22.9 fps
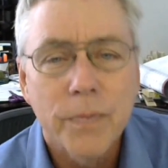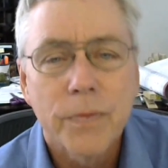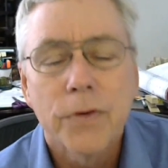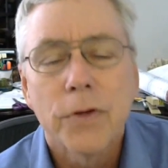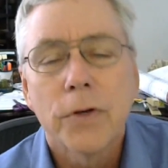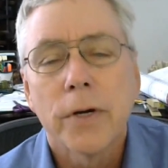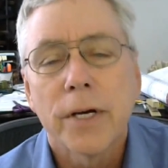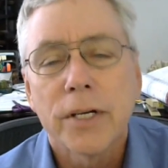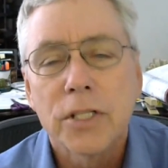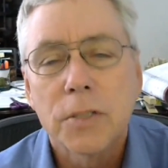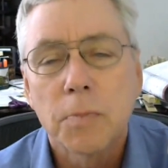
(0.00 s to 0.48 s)

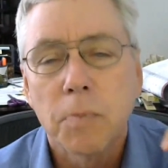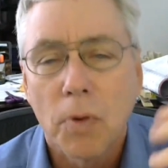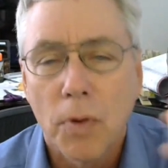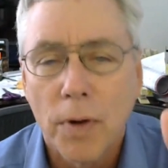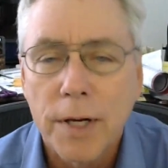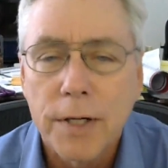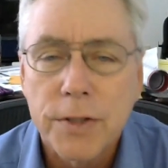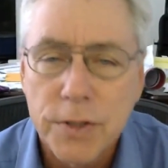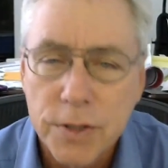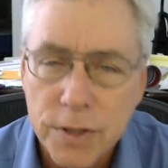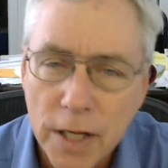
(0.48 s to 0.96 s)

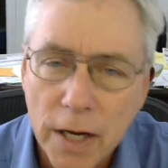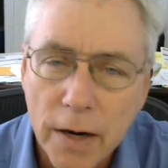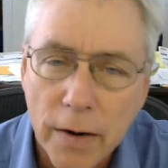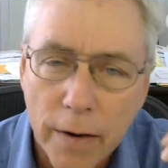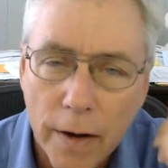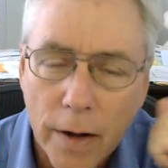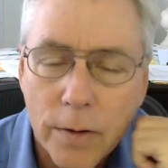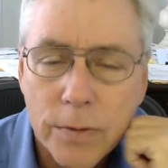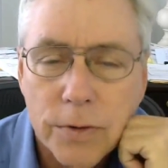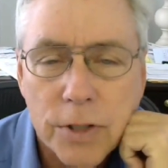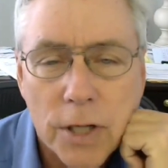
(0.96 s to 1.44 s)
exploit a
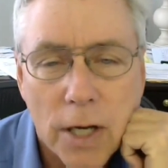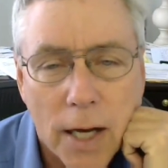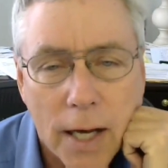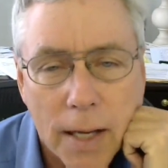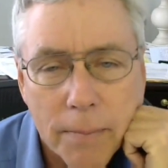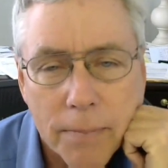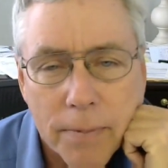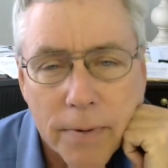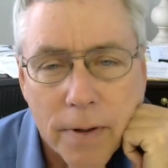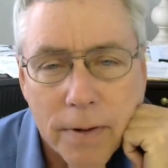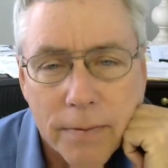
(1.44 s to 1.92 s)

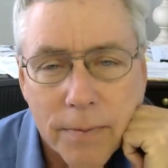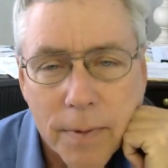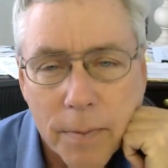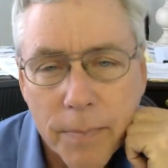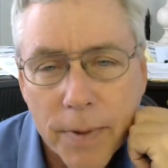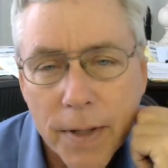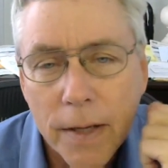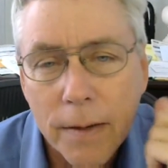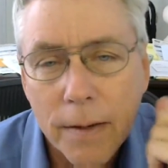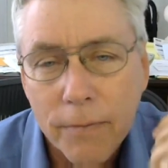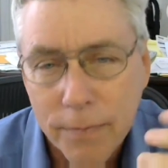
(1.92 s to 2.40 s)
stereotype of
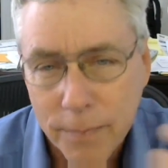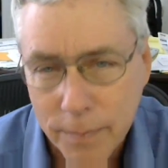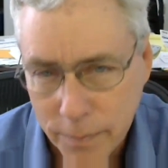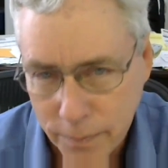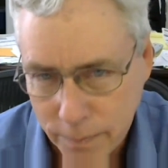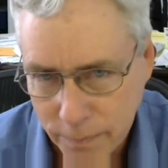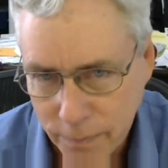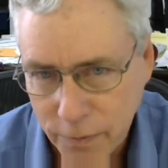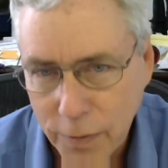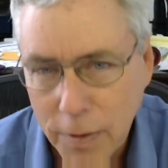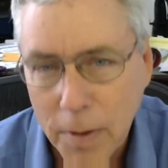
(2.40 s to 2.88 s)
being
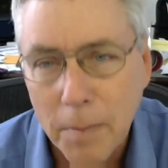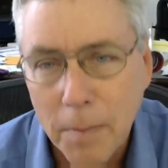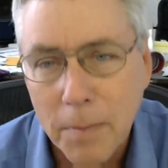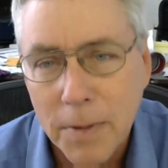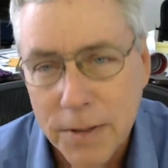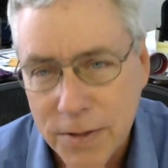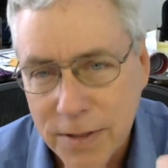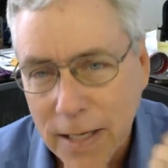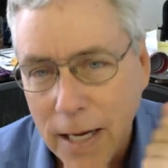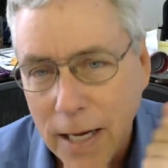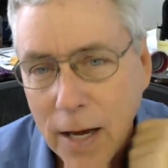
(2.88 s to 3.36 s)
from
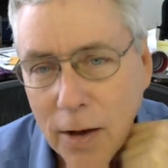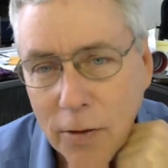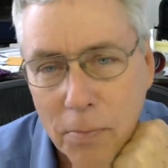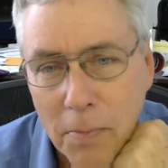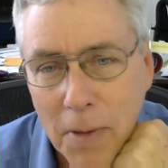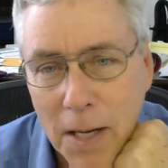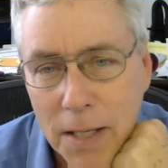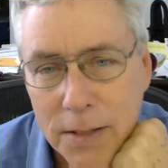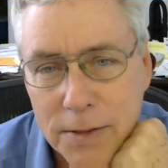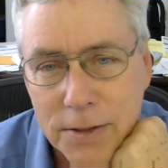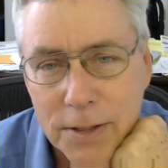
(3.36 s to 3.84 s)
the South,
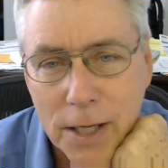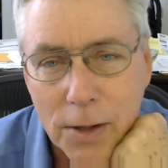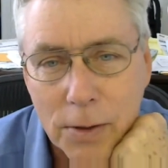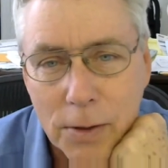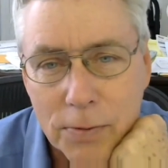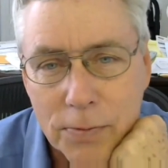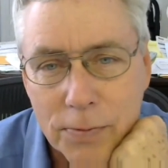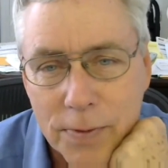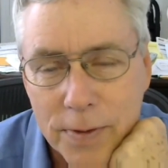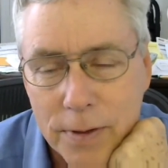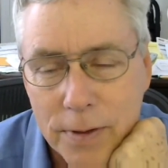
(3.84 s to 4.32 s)

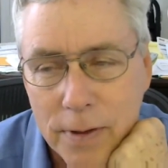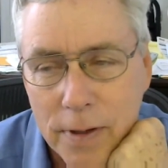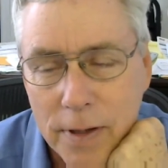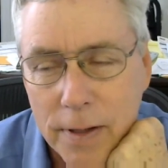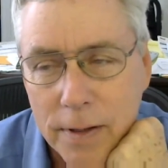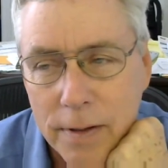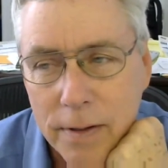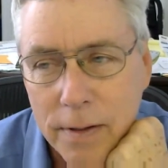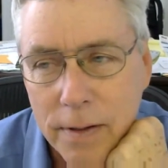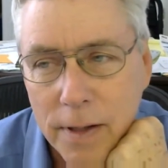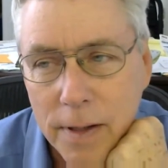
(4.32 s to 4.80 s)
myself,
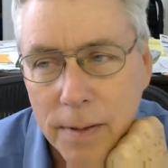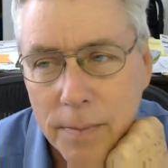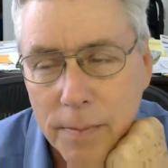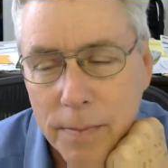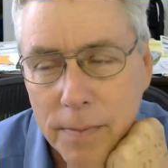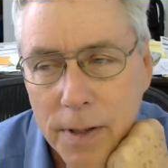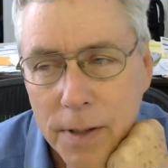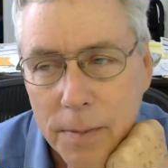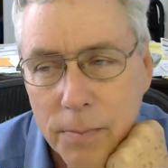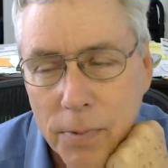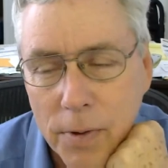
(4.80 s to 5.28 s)

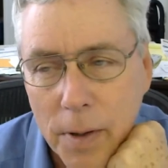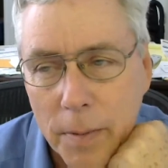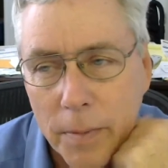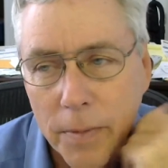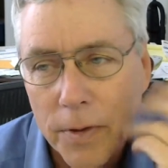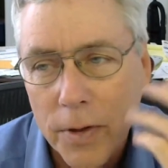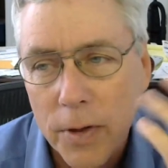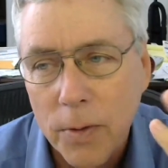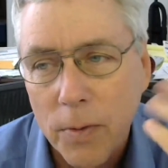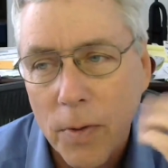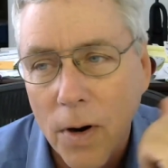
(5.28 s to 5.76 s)
and
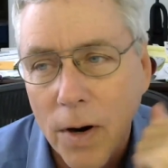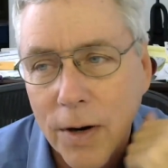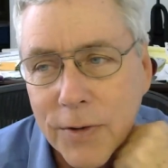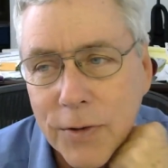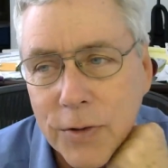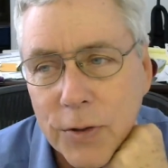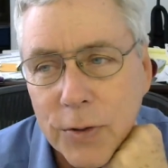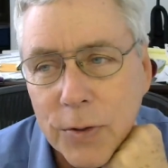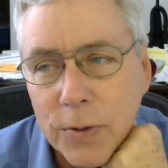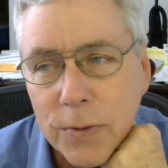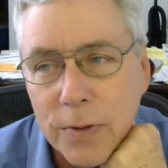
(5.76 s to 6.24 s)
probably you are
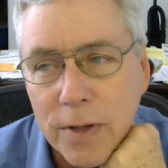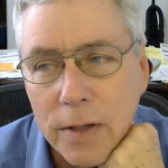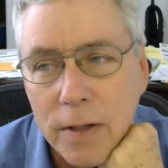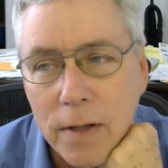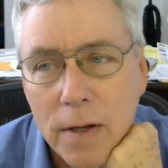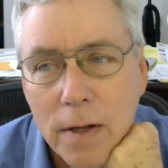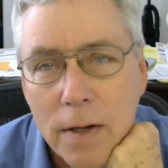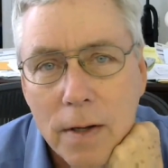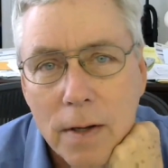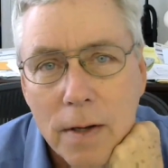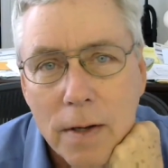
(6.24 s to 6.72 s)
too, that
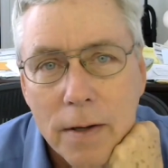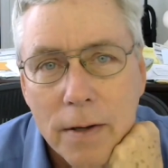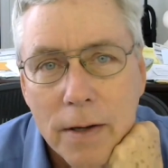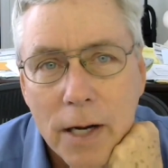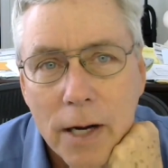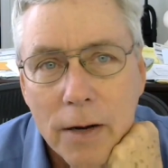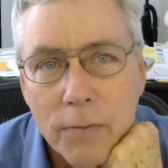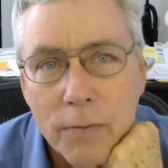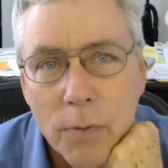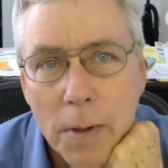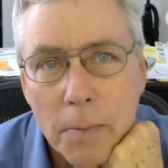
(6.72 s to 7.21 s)

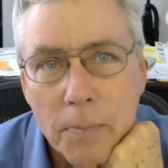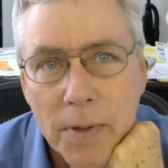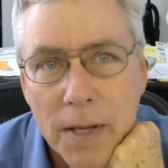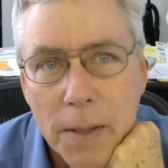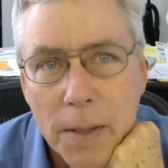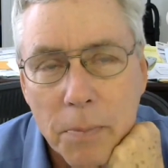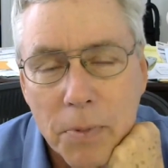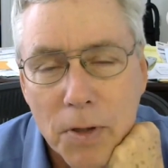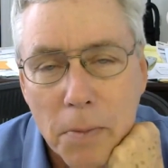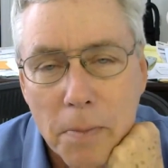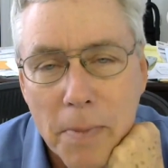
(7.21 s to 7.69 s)
of what
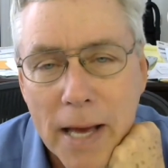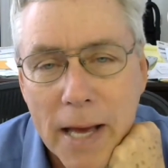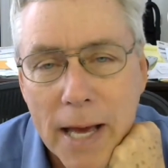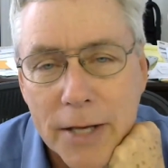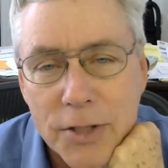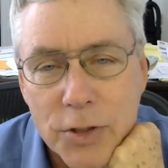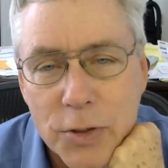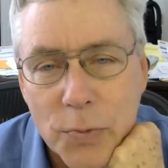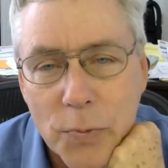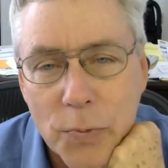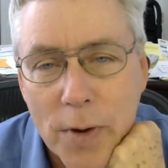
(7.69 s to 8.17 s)
people
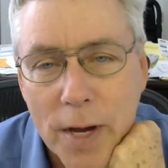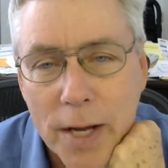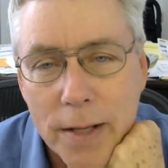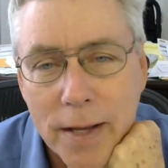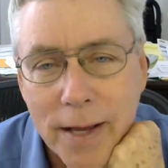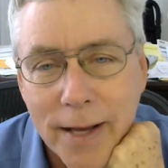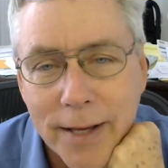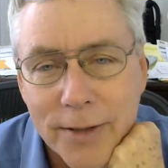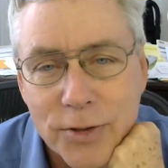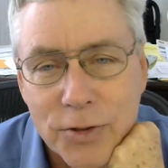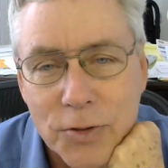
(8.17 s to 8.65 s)
imagine
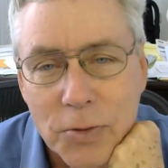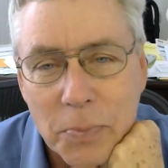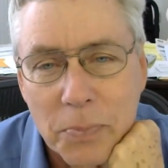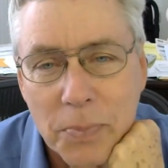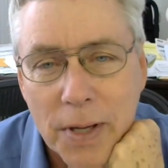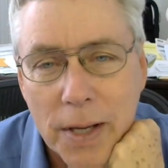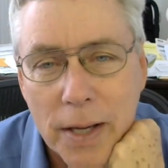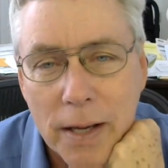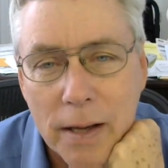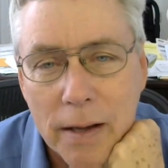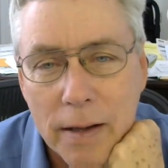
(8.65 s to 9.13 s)
rednecks to
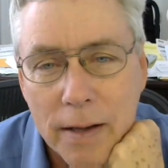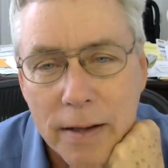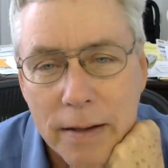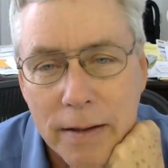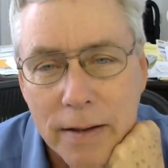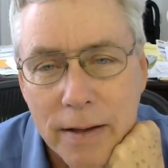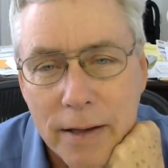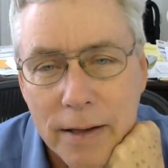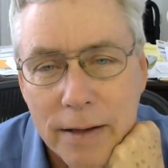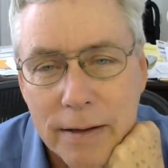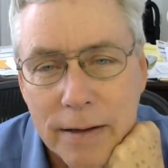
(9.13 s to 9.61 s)
be.
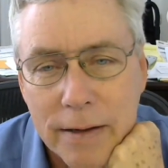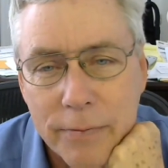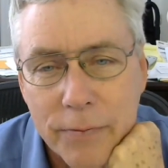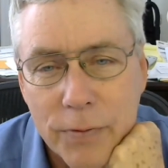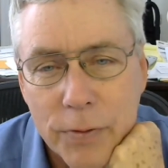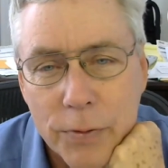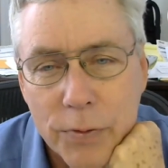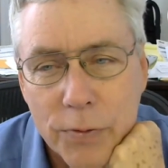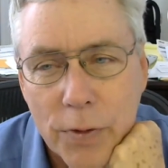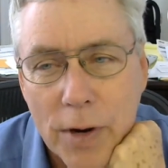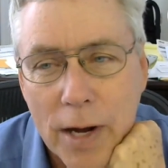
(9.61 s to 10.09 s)
And if
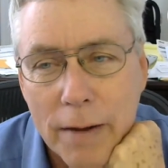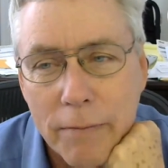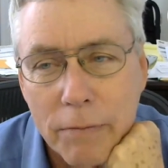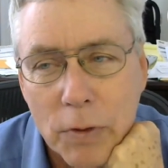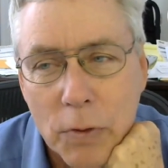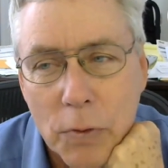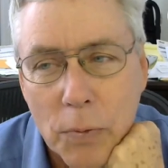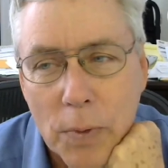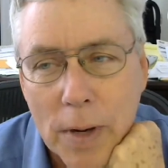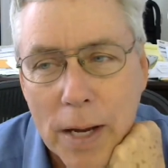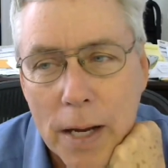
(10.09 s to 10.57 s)
you
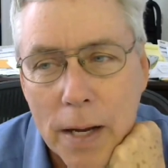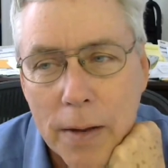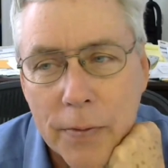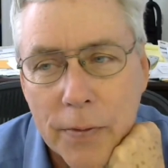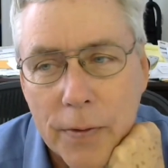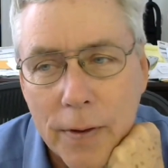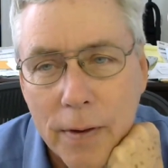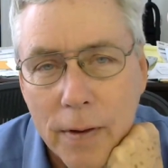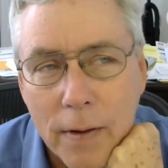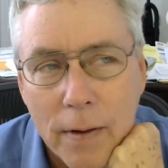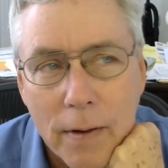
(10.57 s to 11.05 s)
traveled
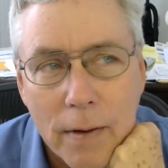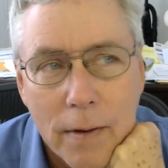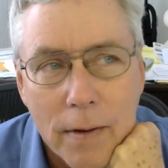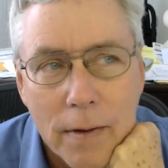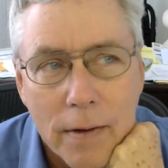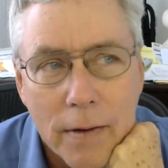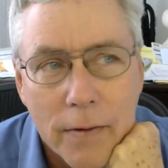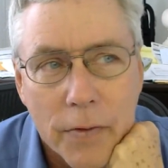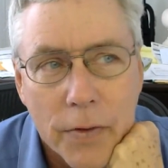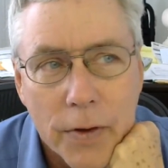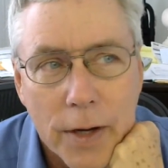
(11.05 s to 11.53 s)
around
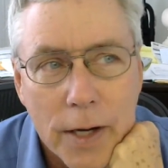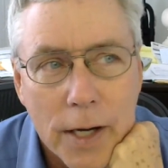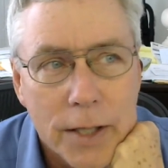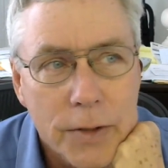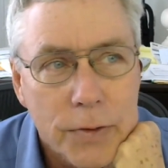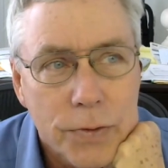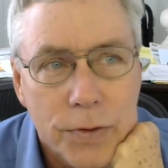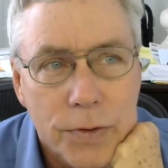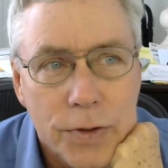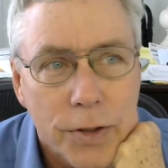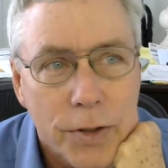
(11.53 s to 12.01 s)
the
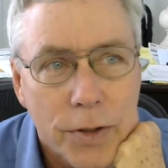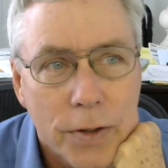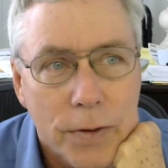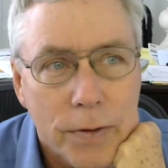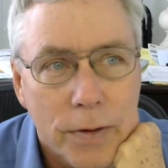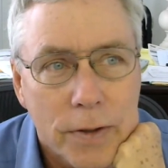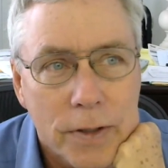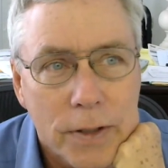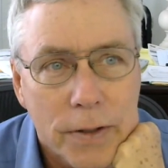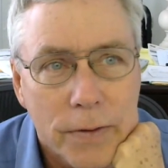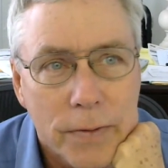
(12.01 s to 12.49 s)
country, you
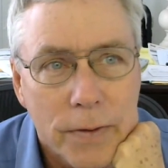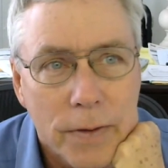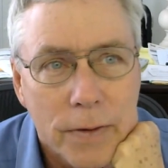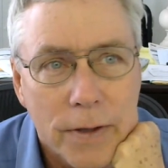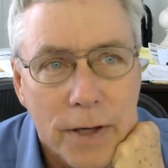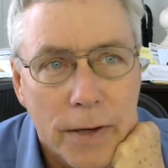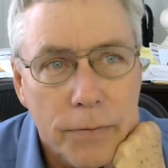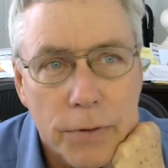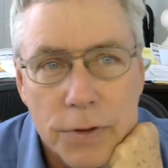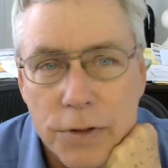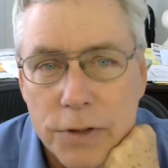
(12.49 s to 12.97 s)
know that
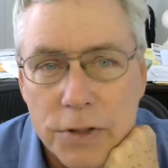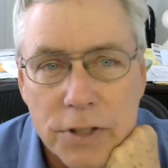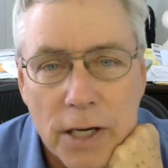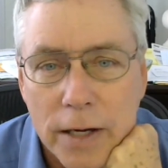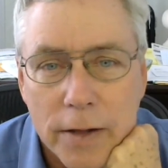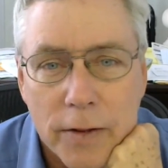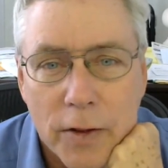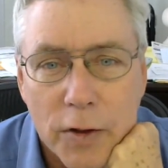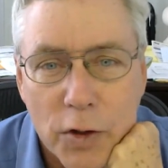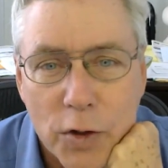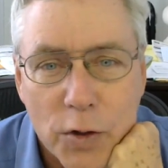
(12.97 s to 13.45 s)
every
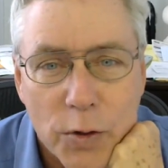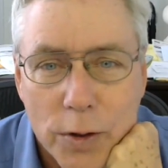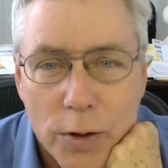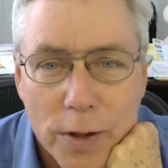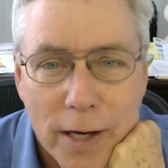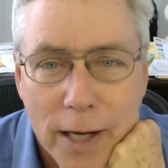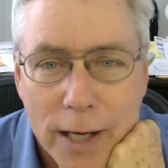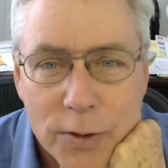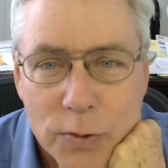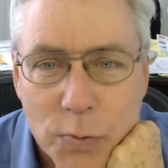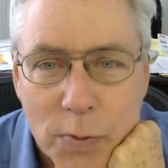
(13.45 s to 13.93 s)
state of the
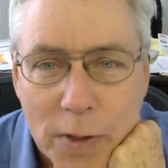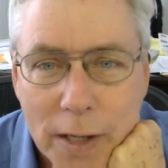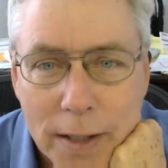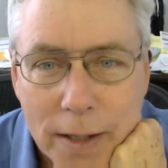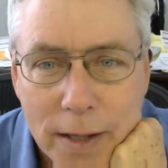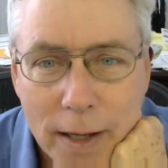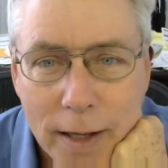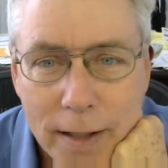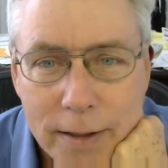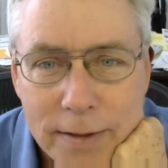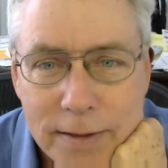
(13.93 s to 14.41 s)
union has
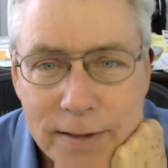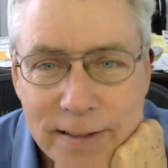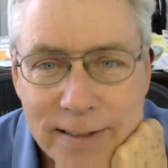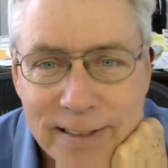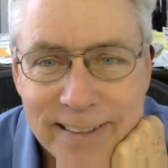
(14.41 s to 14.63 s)
rednecks,